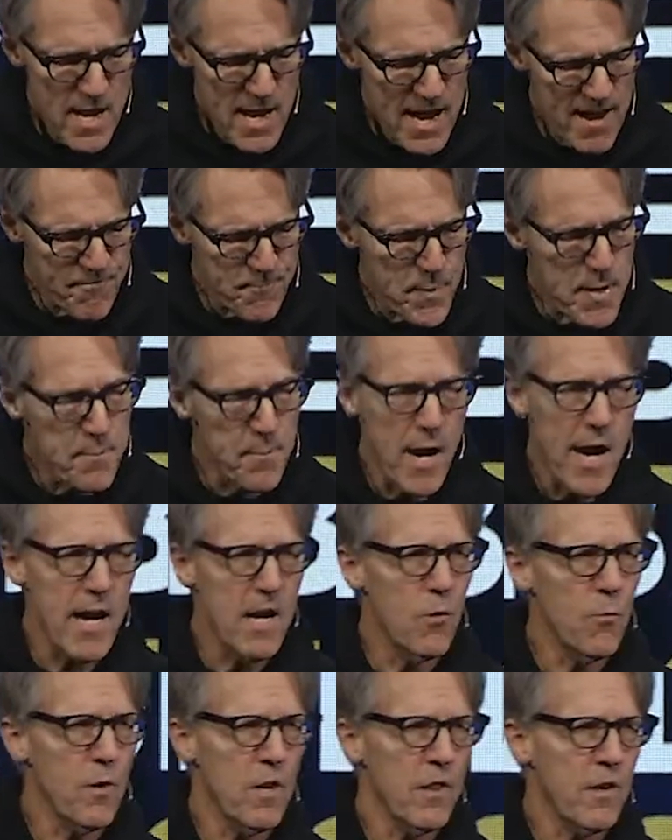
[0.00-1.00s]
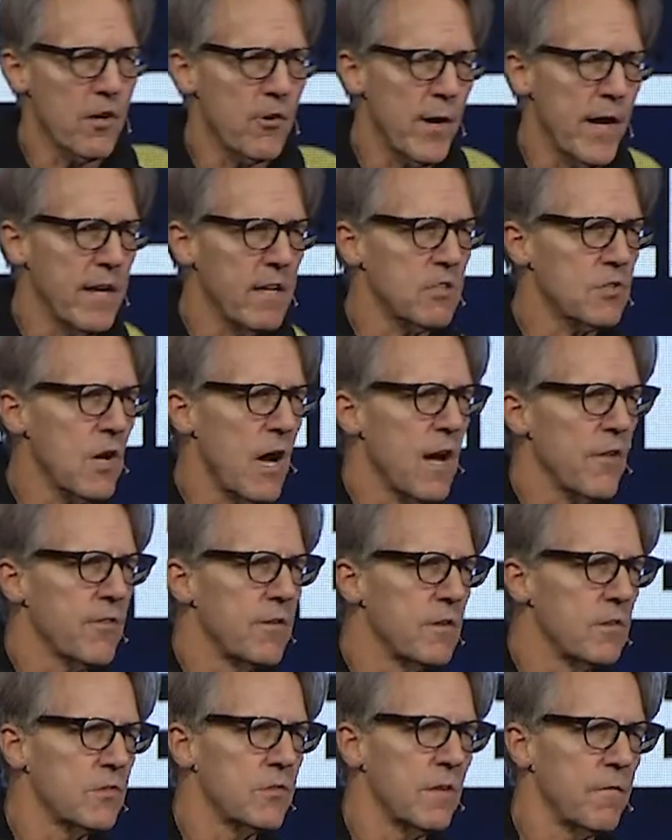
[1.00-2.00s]
F B Meyer, one of the greatest
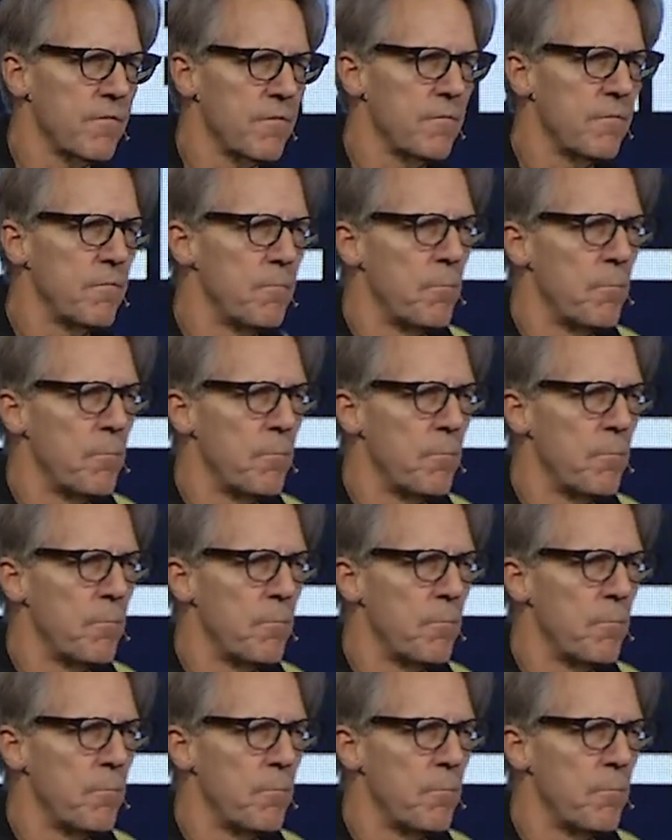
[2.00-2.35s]
authors of